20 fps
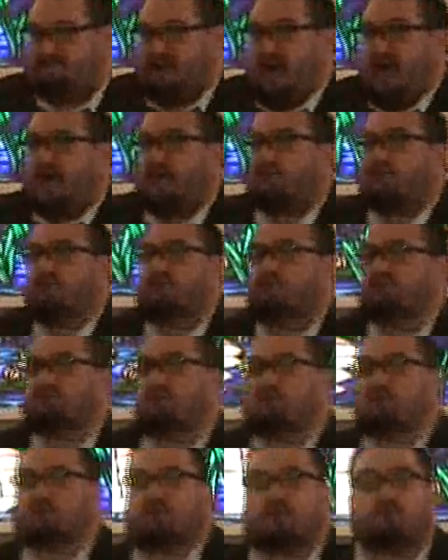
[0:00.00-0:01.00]
a fire in your
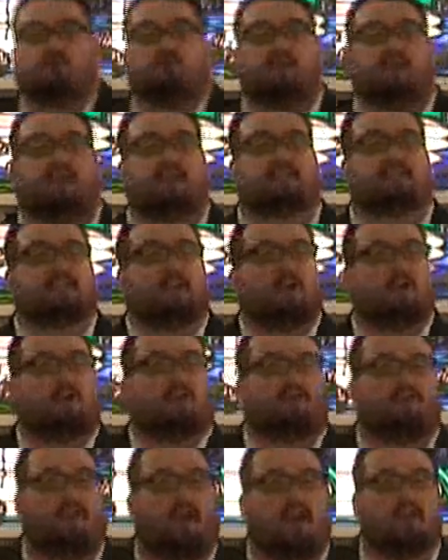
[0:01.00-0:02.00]
souls that you need to tell
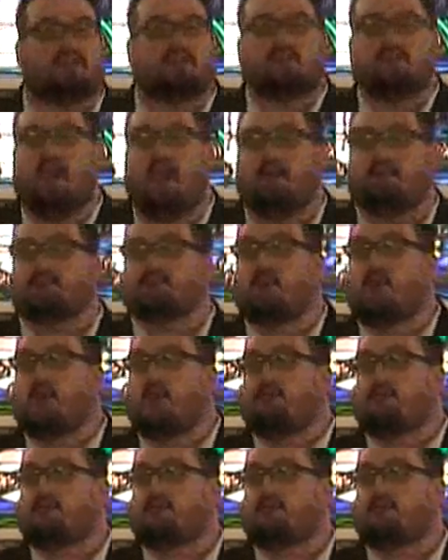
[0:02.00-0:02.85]
your friends, your neighbors,